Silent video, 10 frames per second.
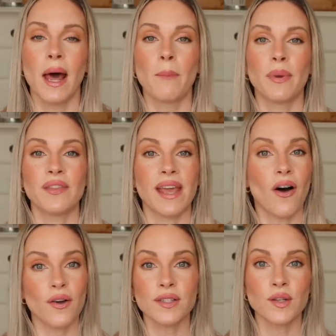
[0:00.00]
but they
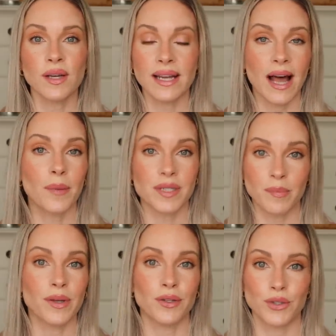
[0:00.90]
also can help to
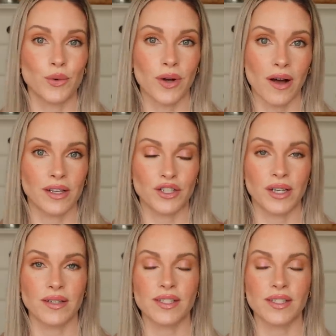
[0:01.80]
build new collagen.